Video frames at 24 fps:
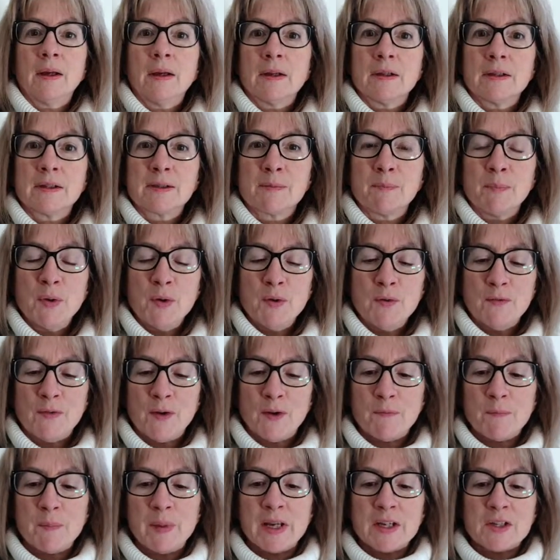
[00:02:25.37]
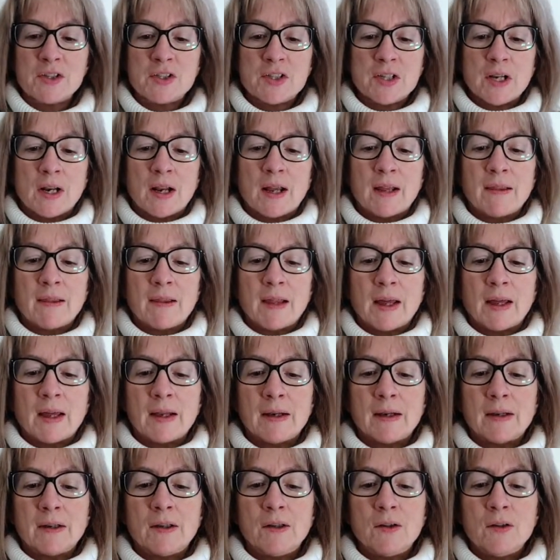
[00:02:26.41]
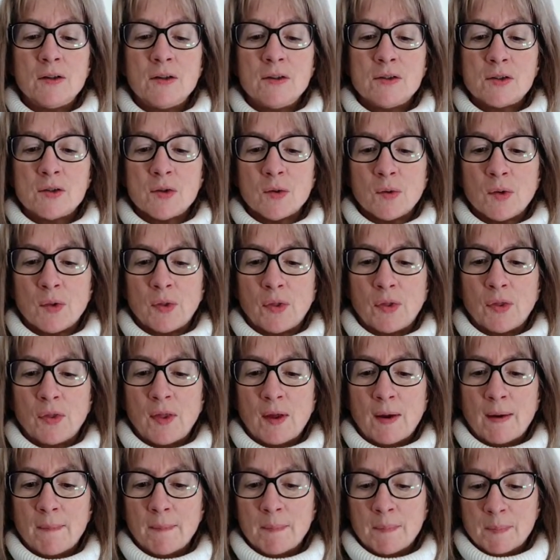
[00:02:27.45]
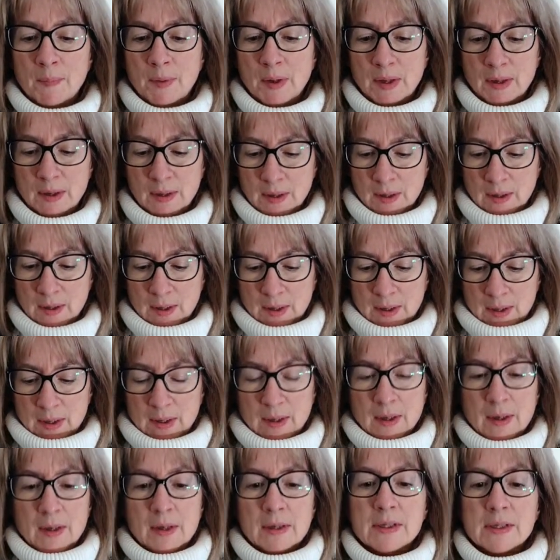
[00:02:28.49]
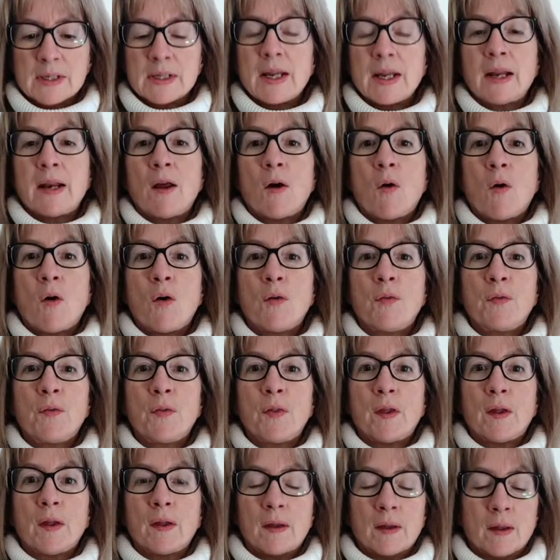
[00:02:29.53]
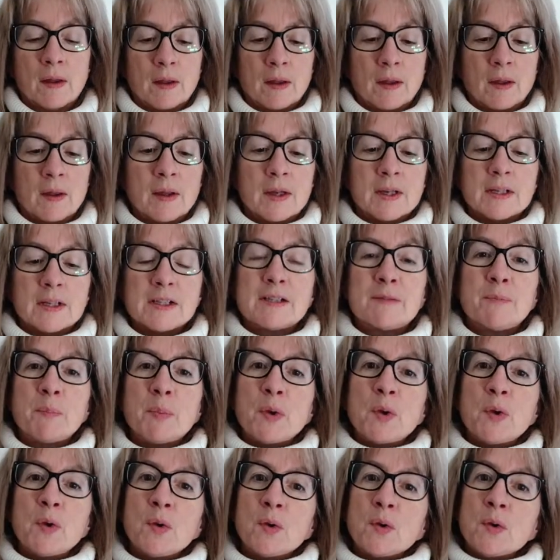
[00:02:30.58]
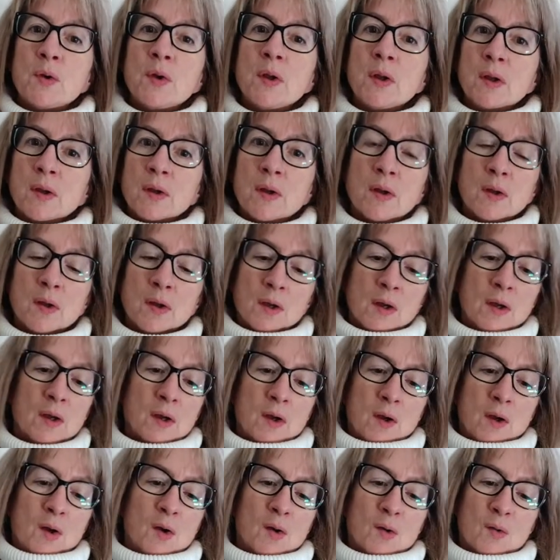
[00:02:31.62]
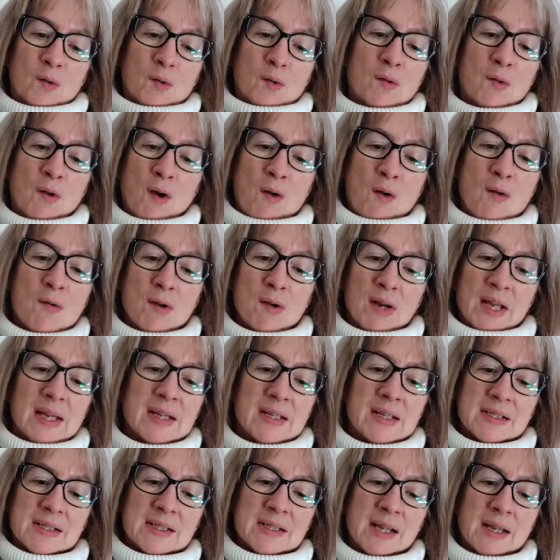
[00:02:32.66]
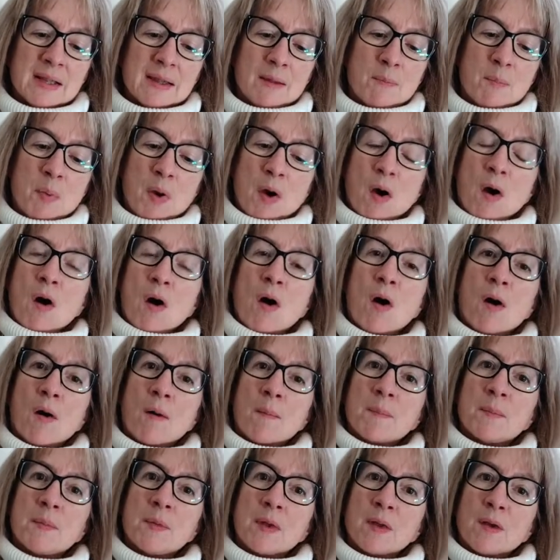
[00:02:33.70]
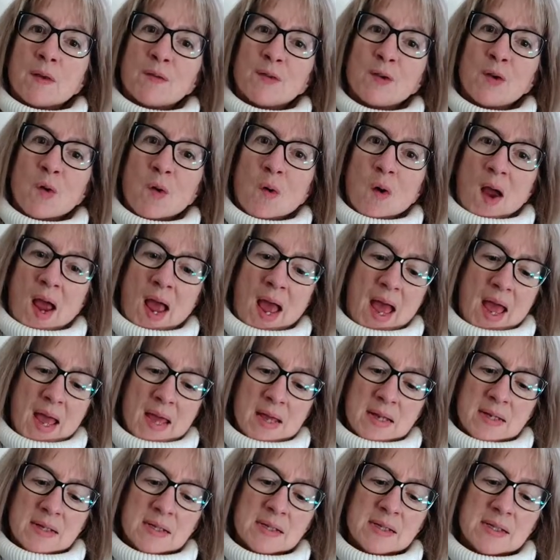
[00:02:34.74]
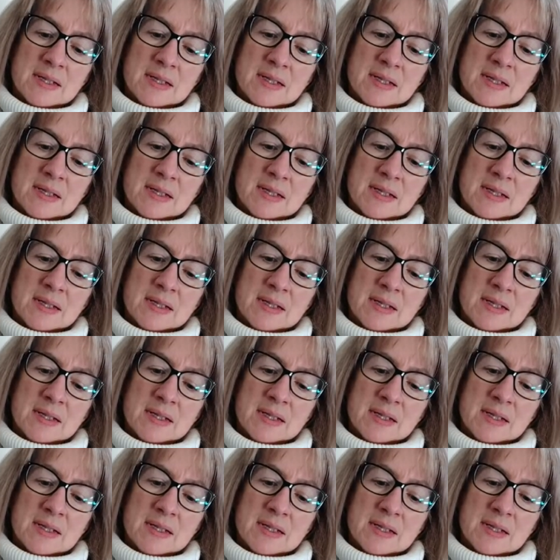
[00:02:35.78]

spoonful of mixture like that, and use your thumb to get it off the spoon. Roll it in the palm of your hand,